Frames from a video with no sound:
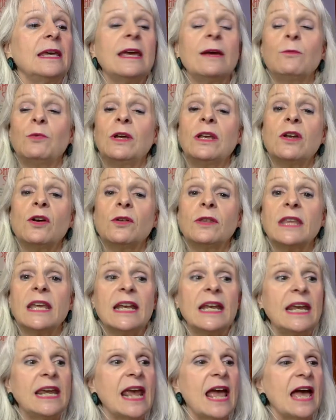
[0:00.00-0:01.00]
We know that
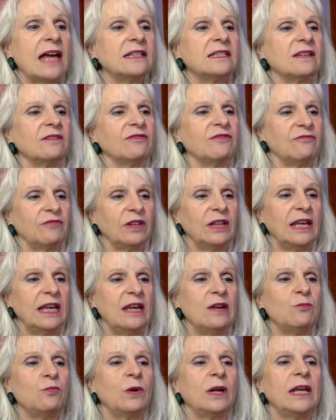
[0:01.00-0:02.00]
he had to
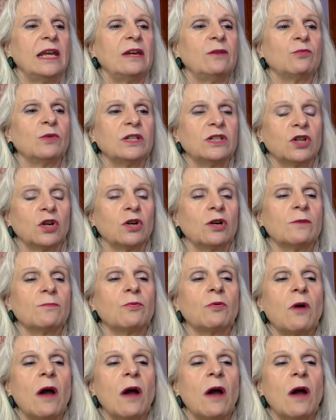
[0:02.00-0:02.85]
flee when he returned,